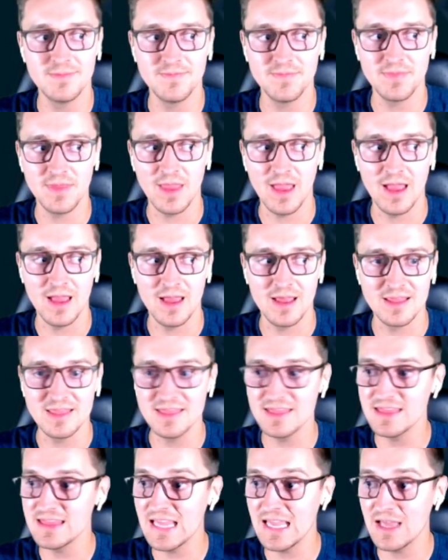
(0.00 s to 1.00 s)
the stationary
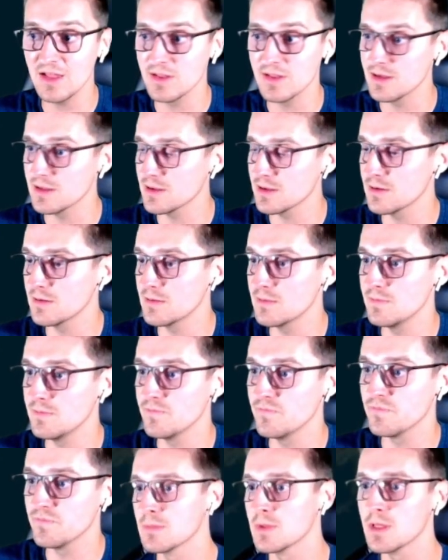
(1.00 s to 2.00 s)
Hippopotas,
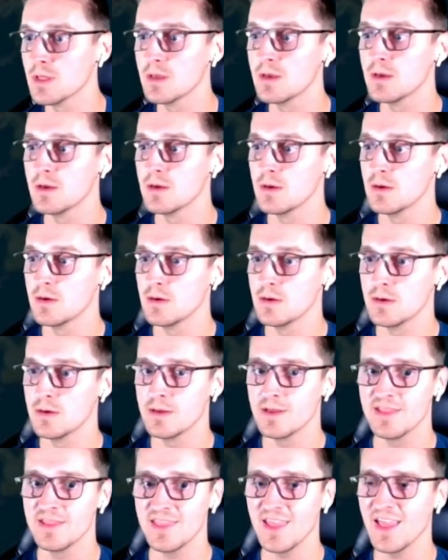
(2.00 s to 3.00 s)
who replaces the
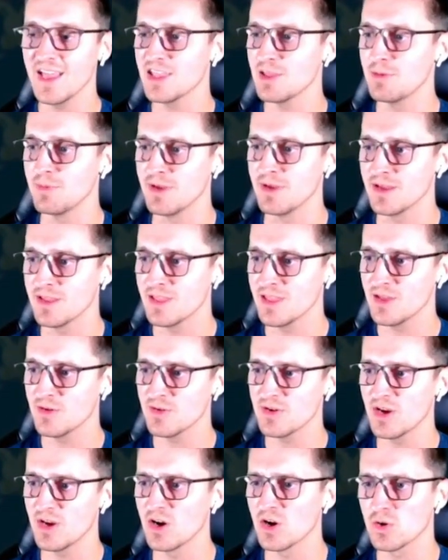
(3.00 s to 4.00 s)
usual Kecleon
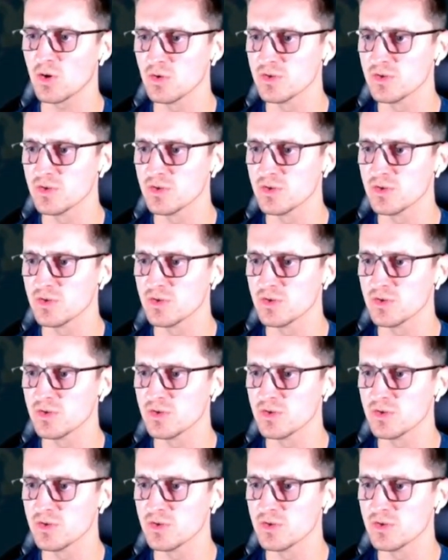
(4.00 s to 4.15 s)
encounter.